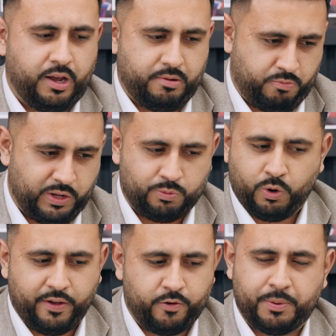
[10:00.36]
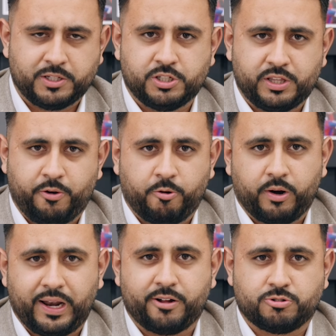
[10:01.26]
with whatever budget they were
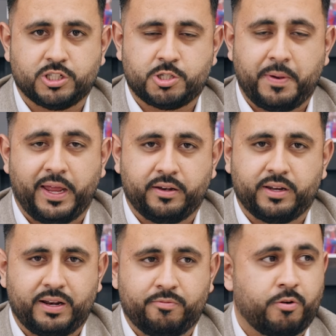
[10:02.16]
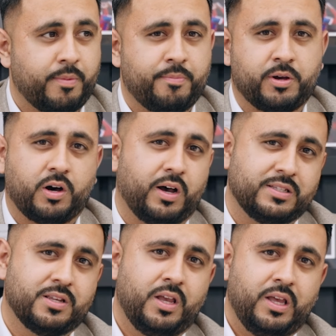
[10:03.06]
allowed to spend. And remember,
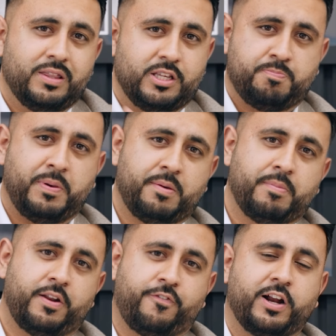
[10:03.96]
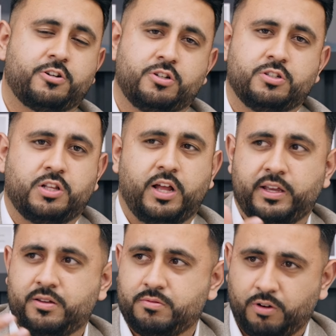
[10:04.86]
guys, these big manufacturers
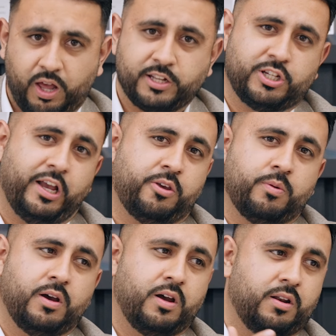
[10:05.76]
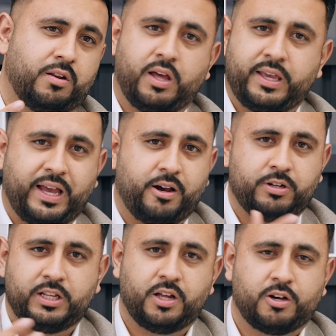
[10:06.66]
like Jaguar, like
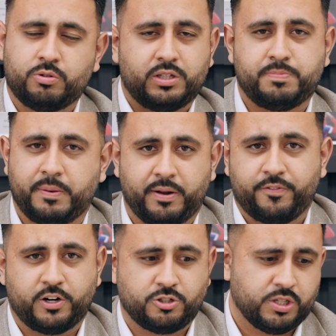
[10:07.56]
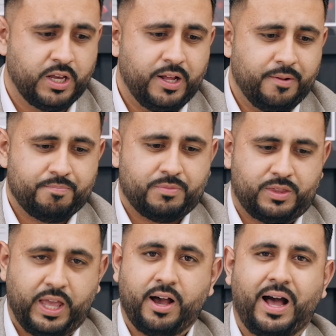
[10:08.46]
Audi, like all these big manufacturers,
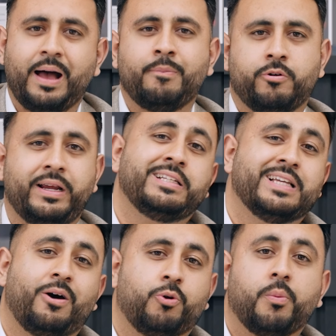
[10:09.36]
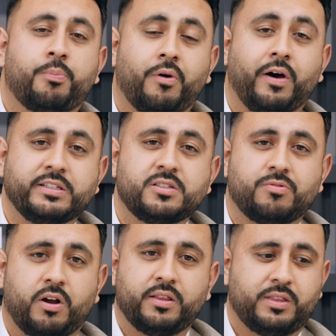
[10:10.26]
they are hammering down on price,
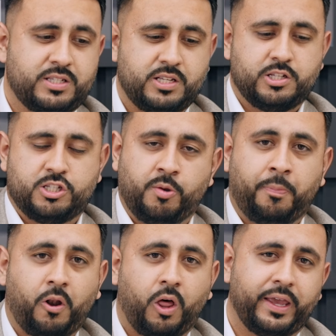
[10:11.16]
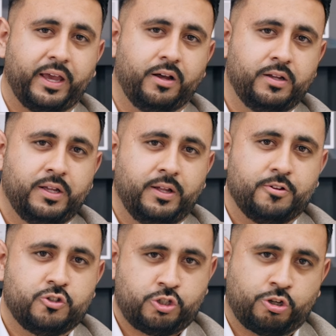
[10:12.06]
right? This is a supplier
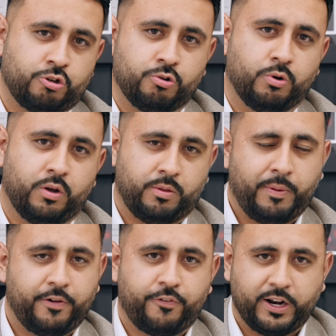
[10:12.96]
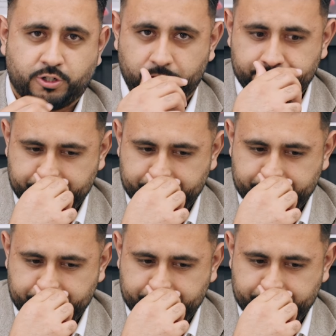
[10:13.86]
to the manufacturer.